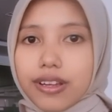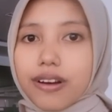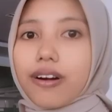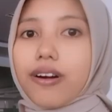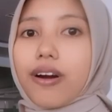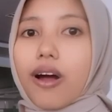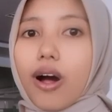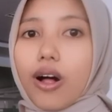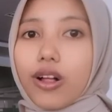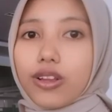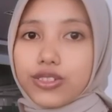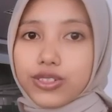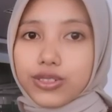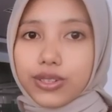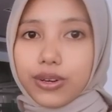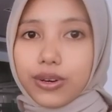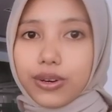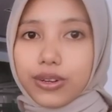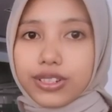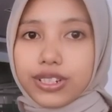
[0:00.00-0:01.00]
There are
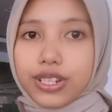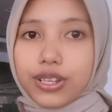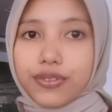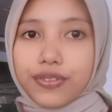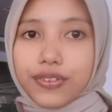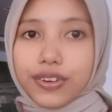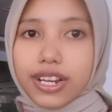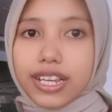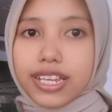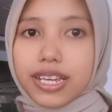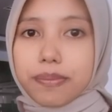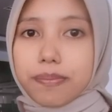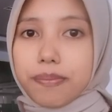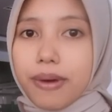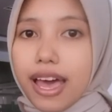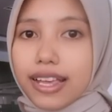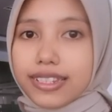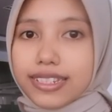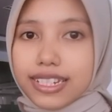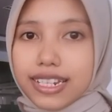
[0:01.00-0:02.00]
also differing
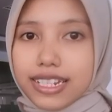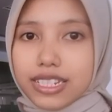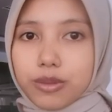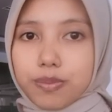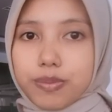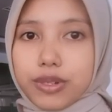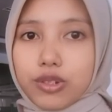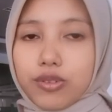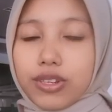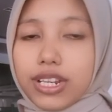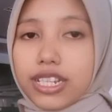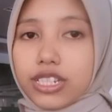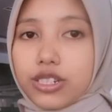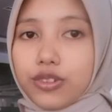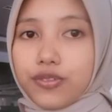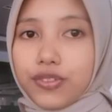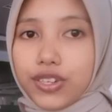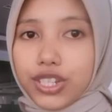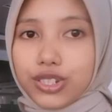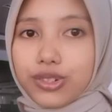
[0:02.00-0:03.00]
capacities between
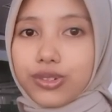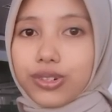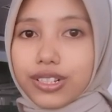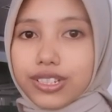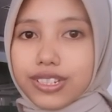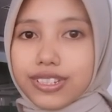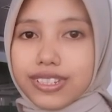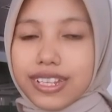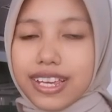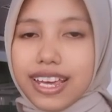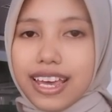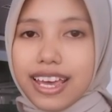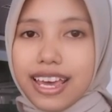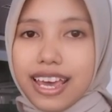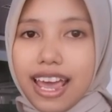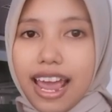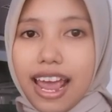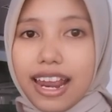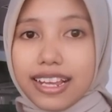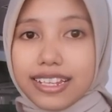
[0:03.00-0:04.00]
individuals.
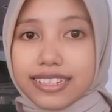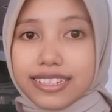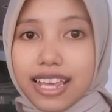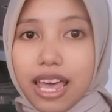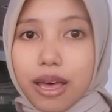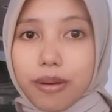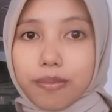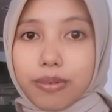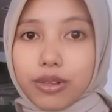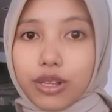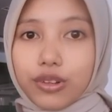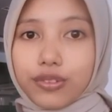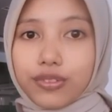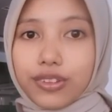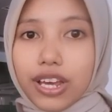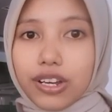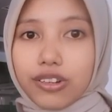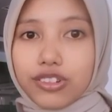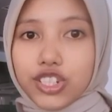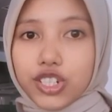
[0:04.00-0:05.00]
An example
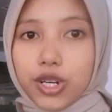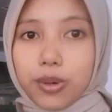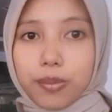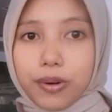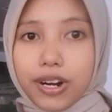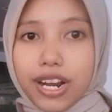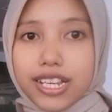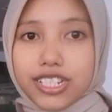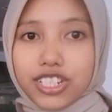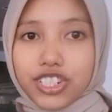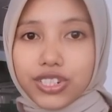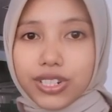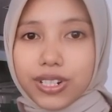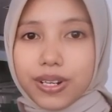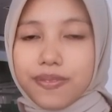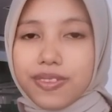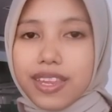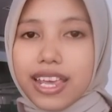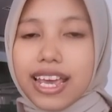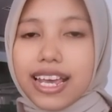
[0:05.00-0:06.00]
of language
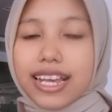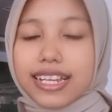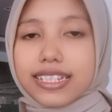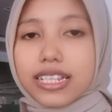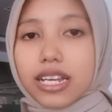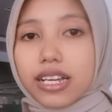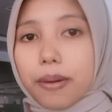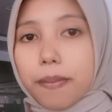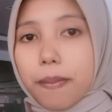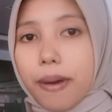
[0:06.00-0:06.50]
comprehension is the